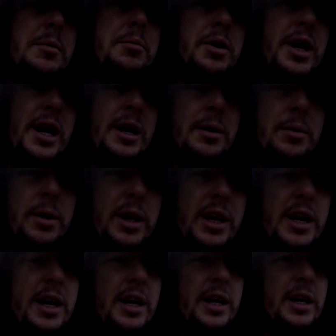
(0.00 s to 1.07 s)
But yeah, we'll
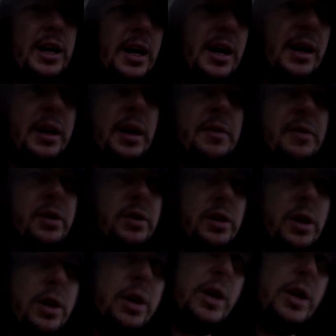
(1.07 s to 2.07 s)
uh, have a good look.